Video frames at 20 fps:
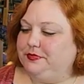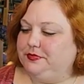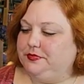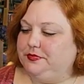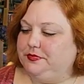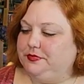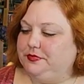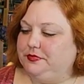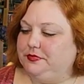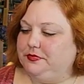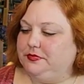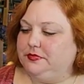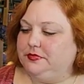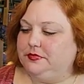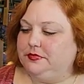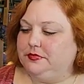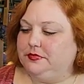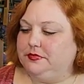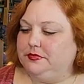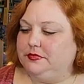
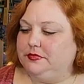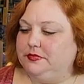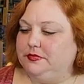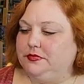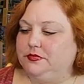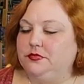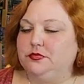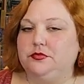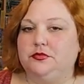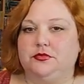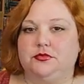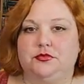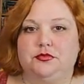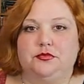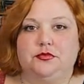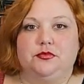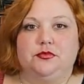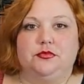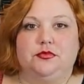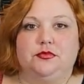
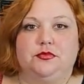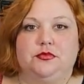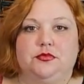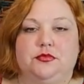(not speaking)